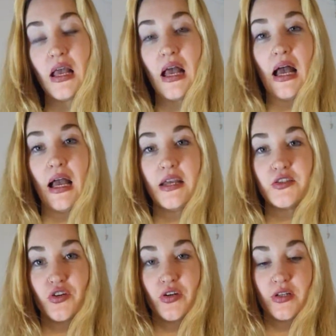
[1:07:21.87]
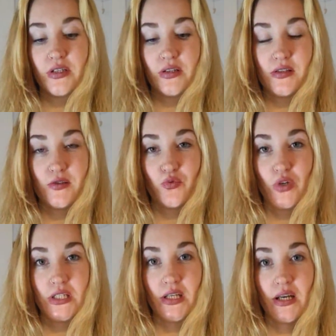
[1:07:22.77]
I joined a
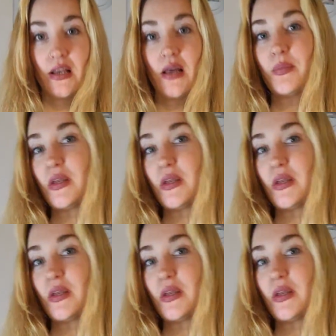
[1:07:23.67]
sprinting club in